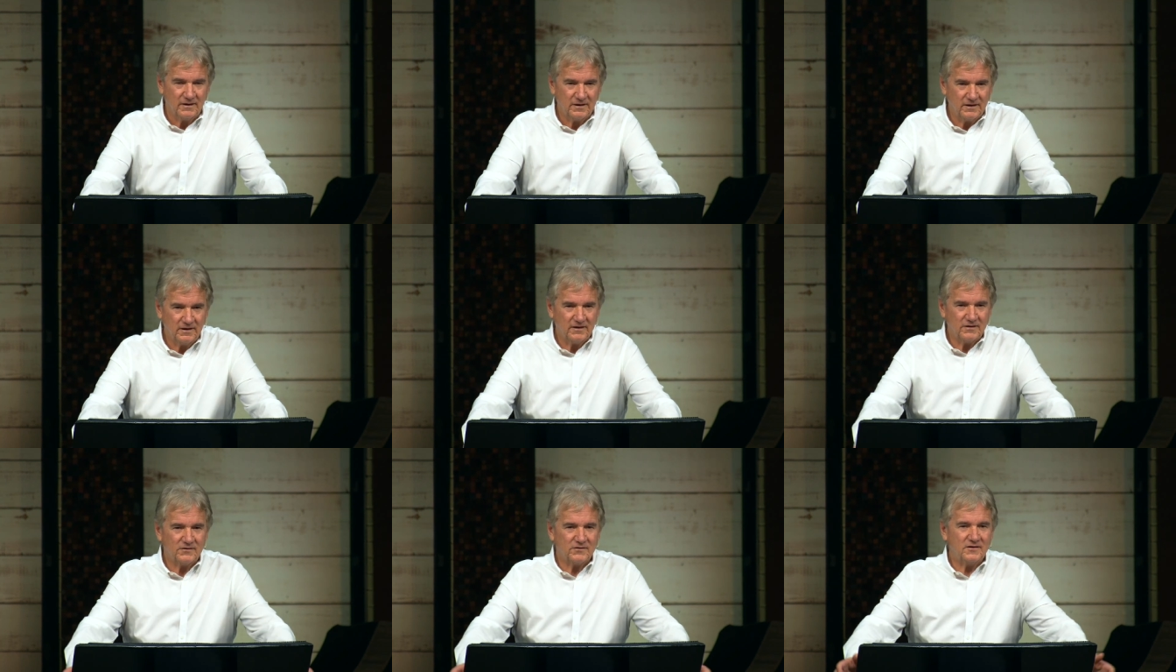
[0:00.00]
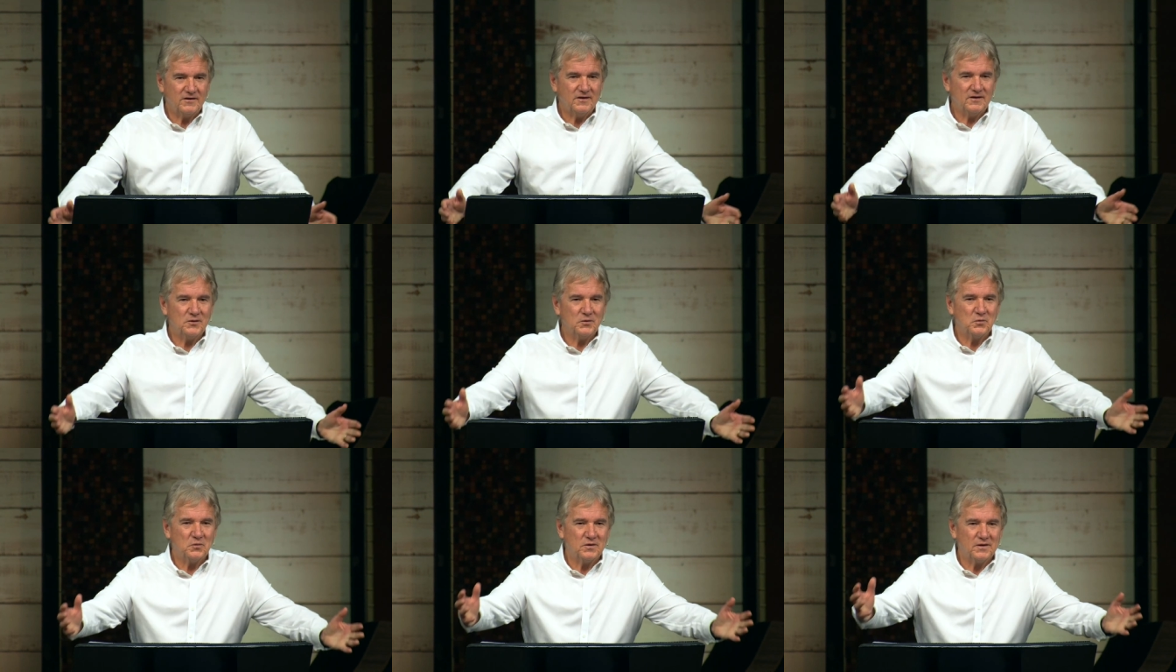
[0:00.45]
Is
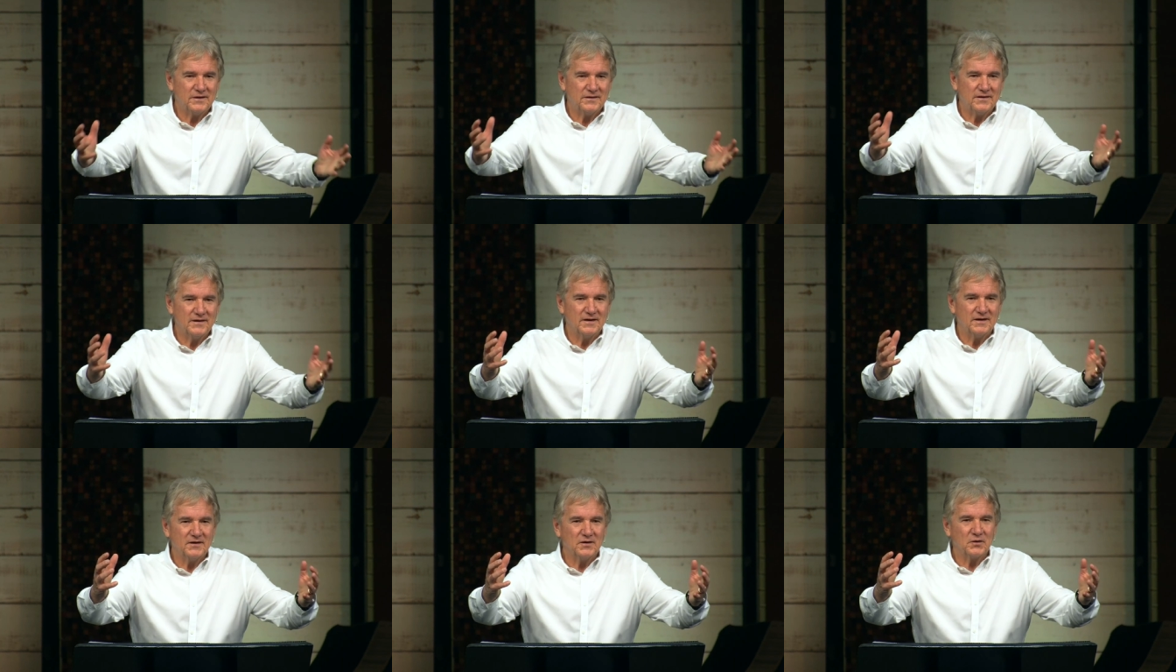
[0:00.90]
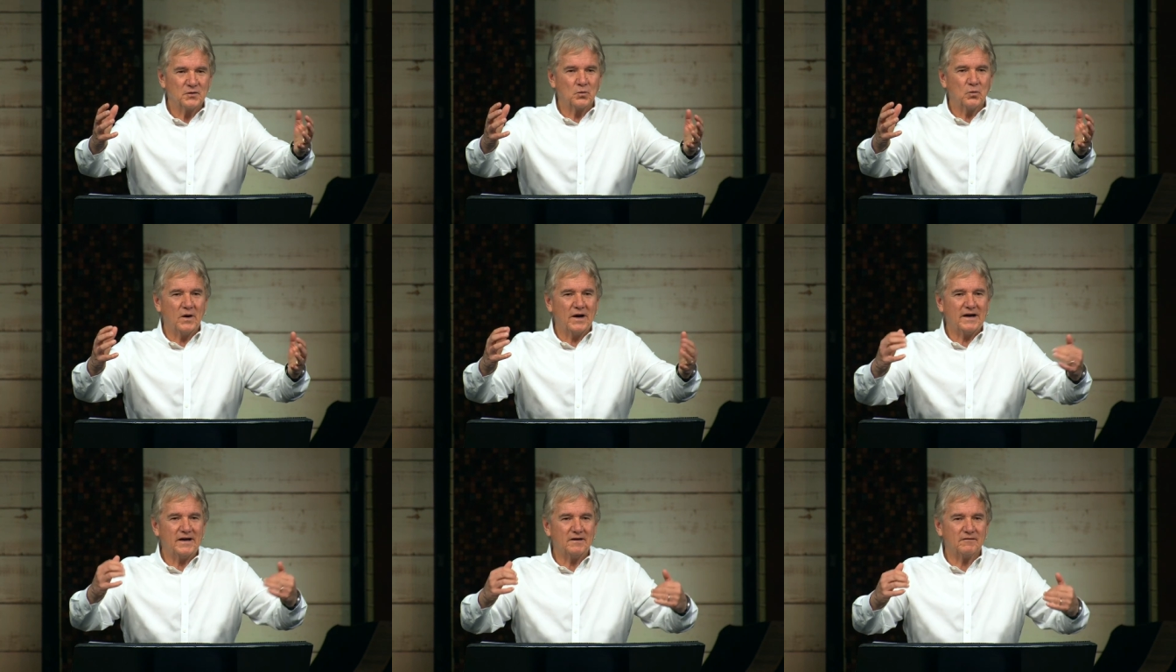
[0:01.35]
he the one that you're
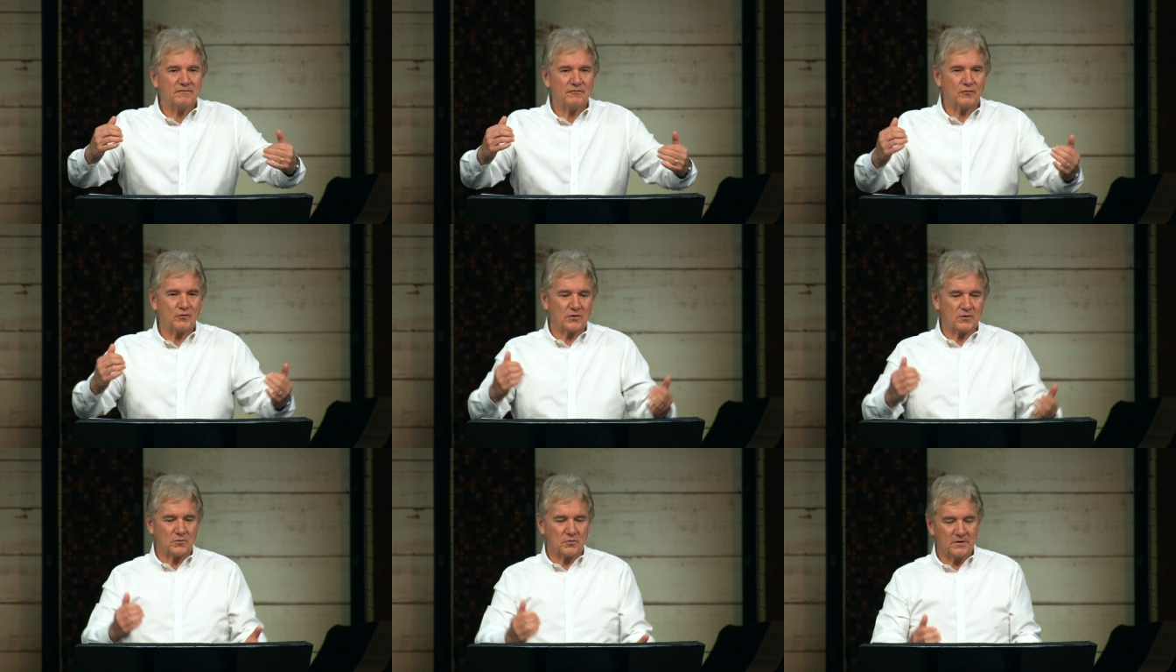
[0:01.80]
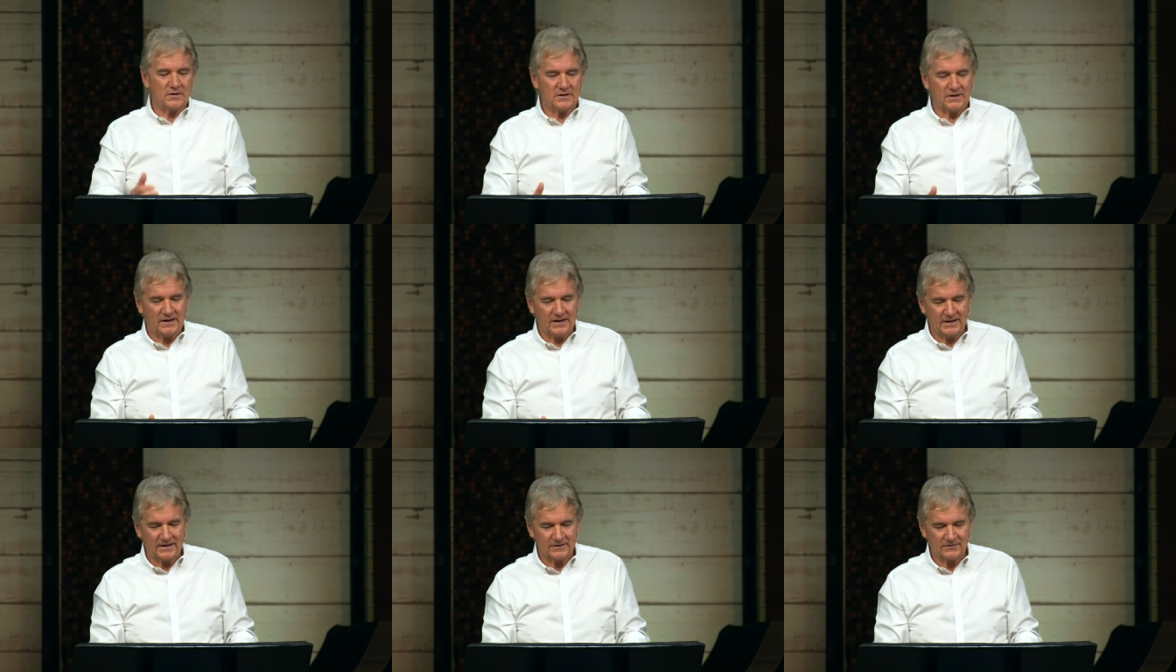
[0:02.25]
waiting for and
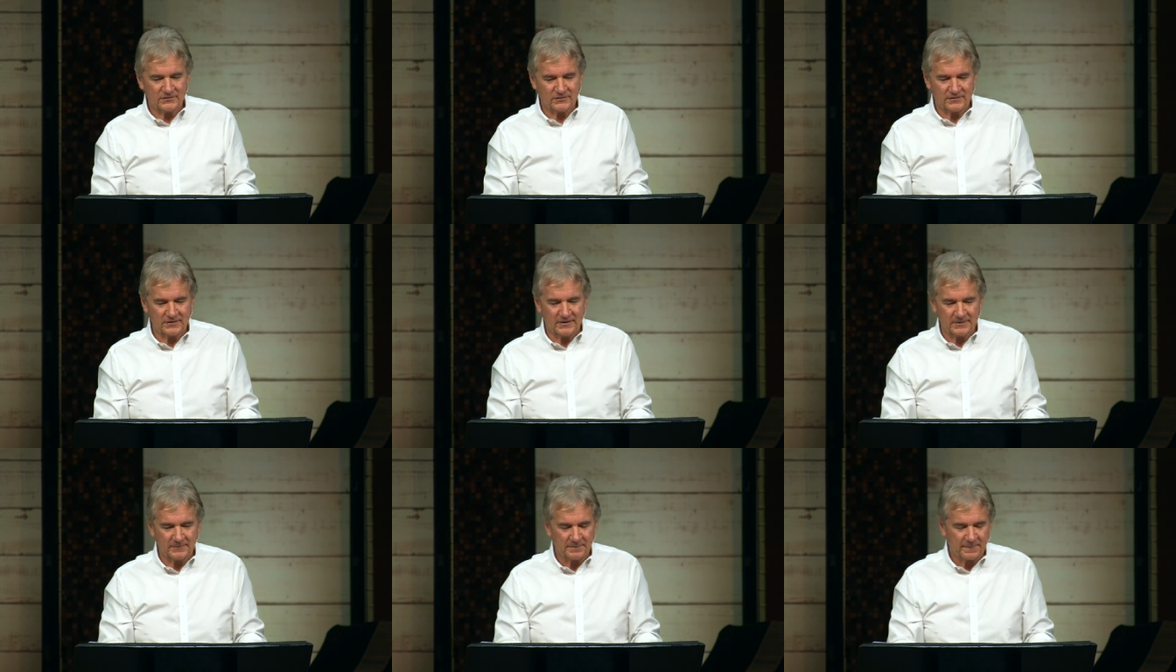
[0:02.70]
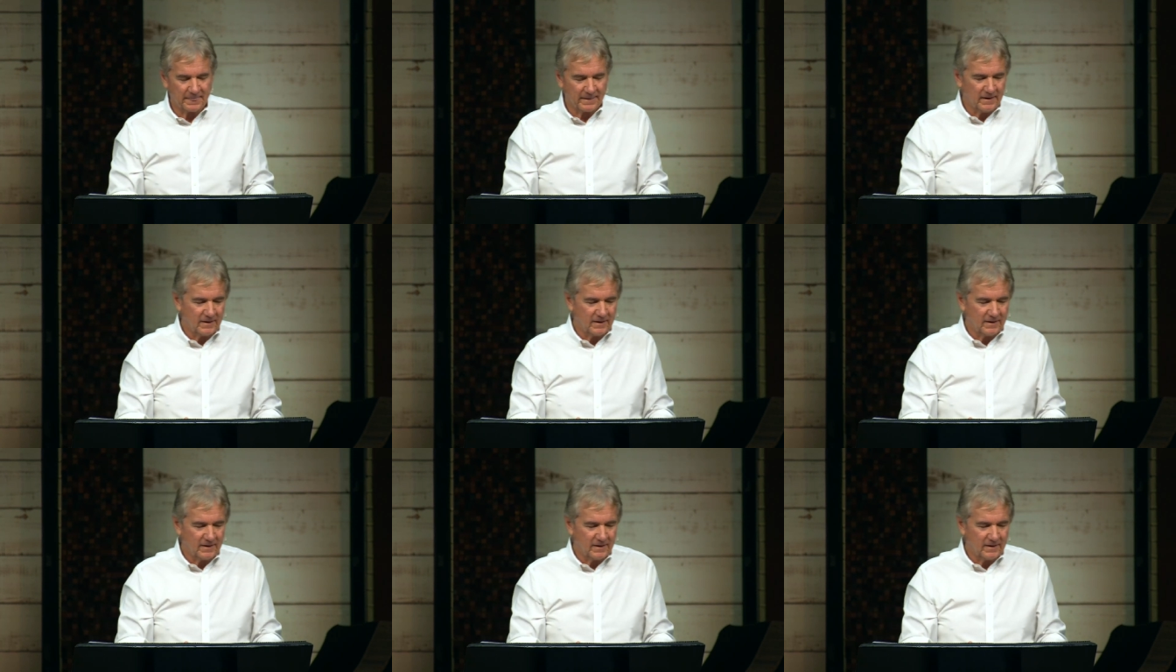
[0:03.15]
realize that,